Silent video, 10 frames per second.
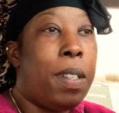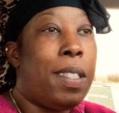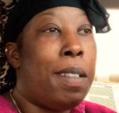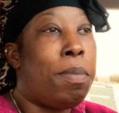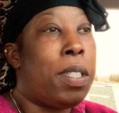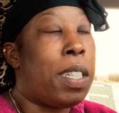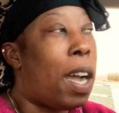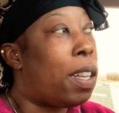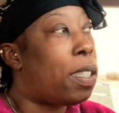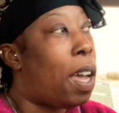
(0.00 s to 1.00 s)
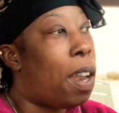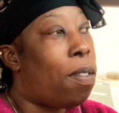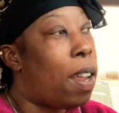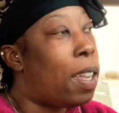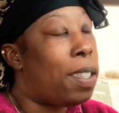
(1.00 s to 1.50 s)
It's them shots. I
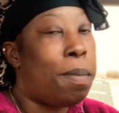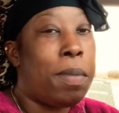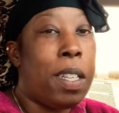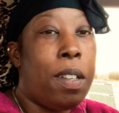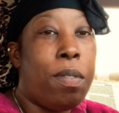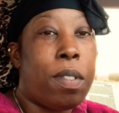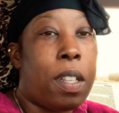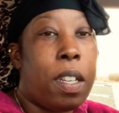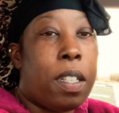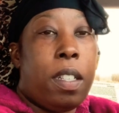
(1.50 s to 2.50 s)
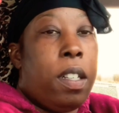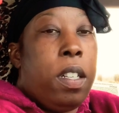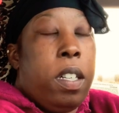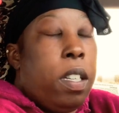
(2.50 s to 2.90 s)
don't like them needles. Like, ugh,